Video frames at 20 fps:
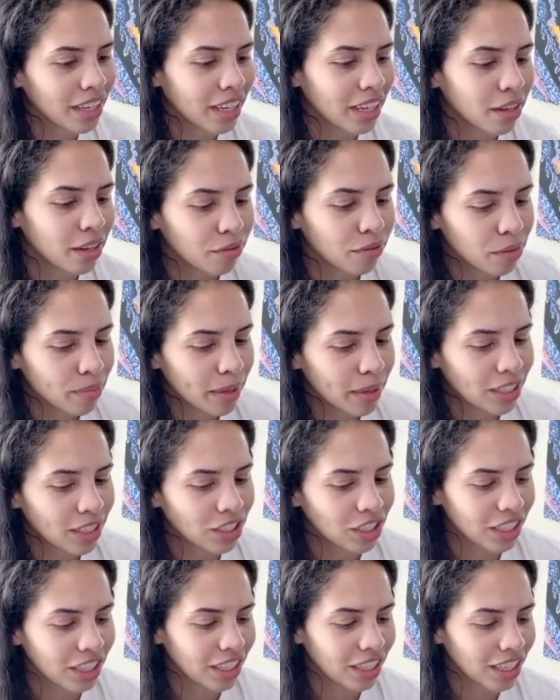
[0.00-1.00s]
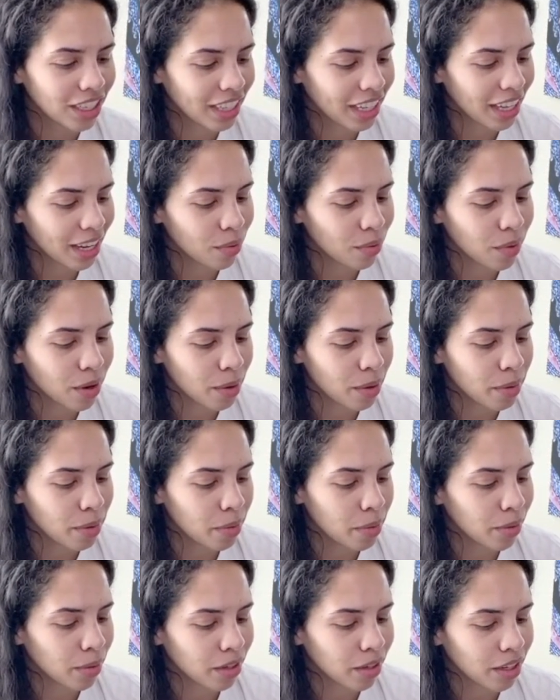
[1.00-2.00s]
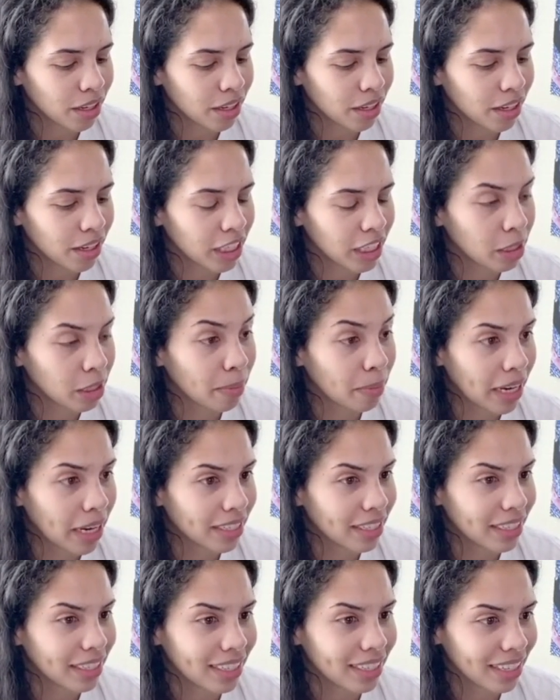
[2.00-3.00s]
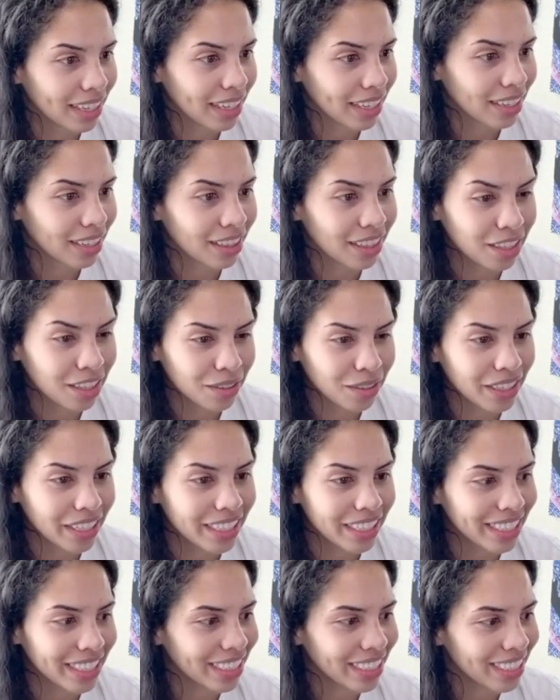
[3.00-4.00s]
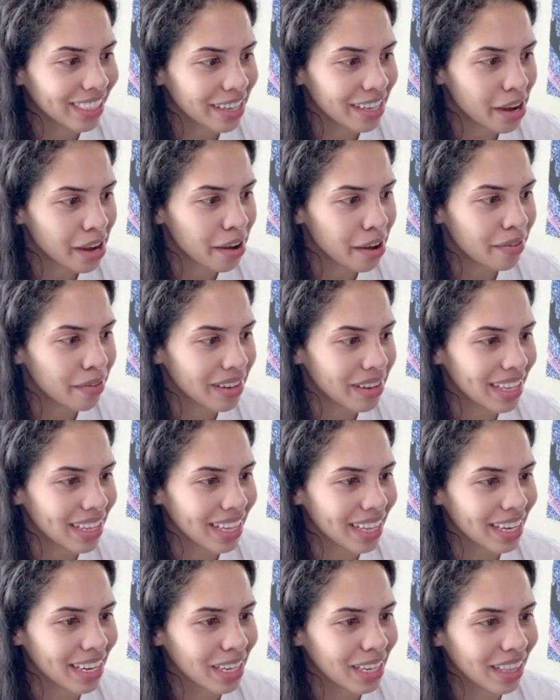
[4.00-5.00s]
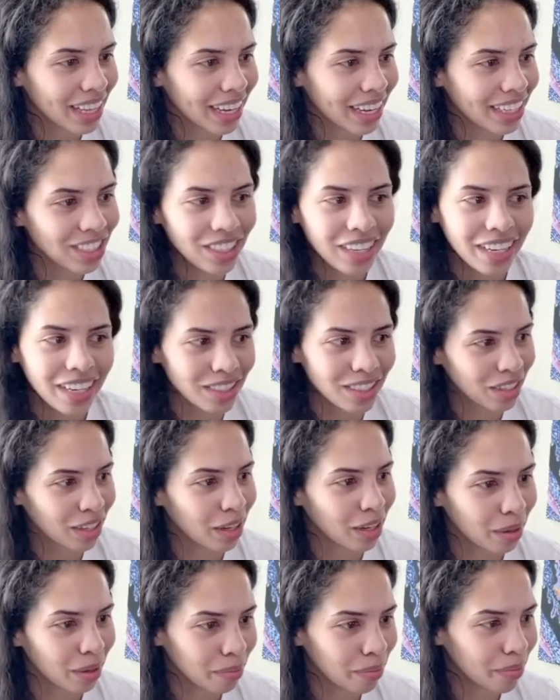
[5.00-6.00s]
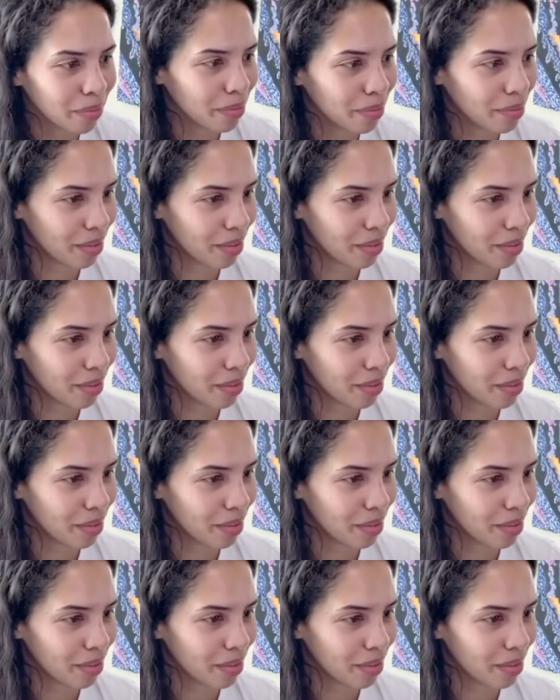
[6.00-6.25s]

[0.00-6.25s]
get information on like what people are expecting, like theories and stuff. And then he'd like change it up